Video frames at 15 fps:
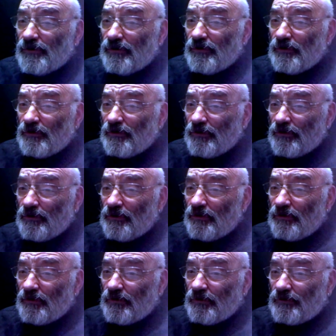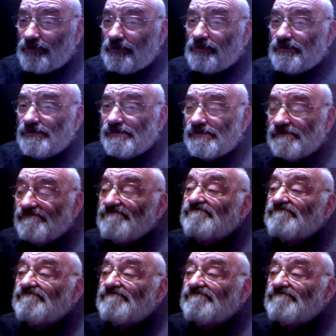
Nobody speaks.